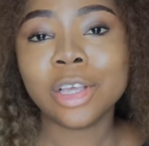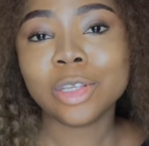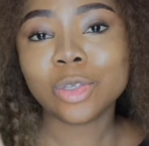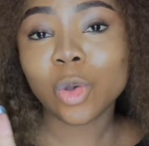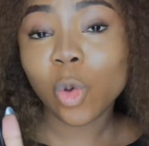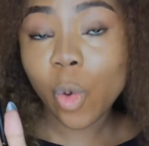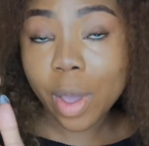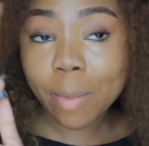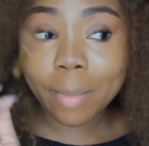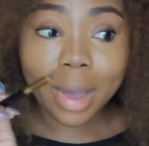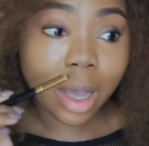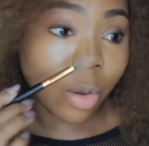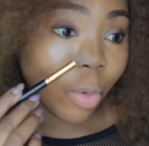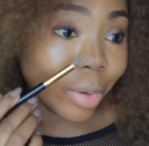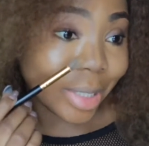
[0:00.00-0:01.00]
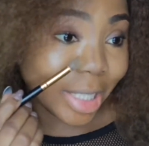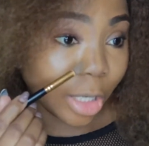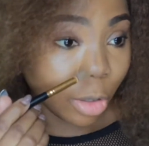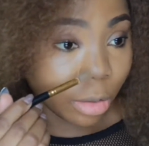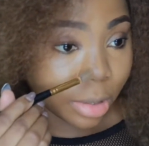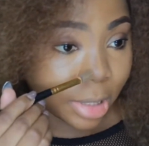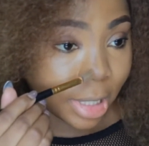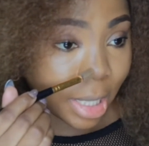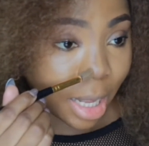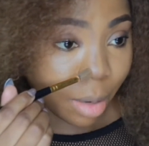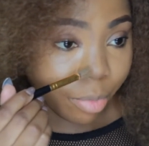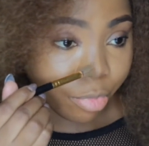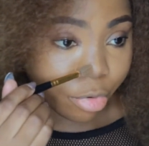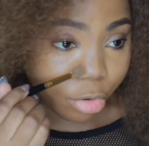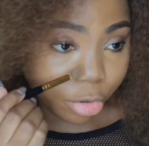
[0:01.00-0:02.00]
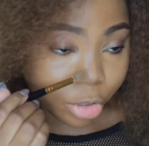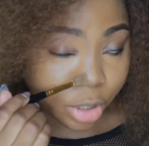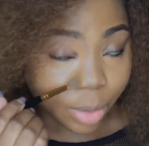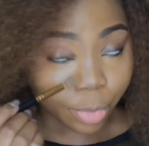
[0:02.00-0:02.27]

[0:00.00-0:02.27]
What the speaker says: So going back with the concealer brush,